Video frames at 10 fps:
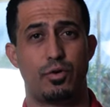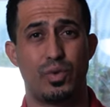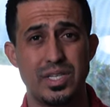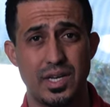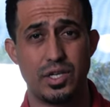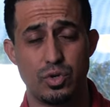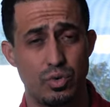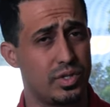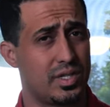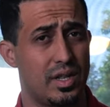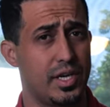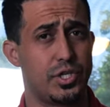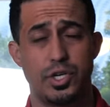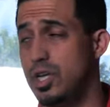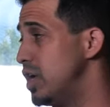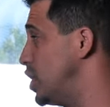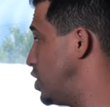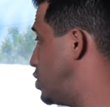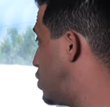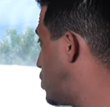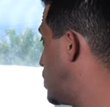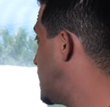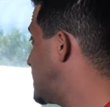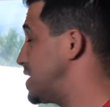For residential installation, you don't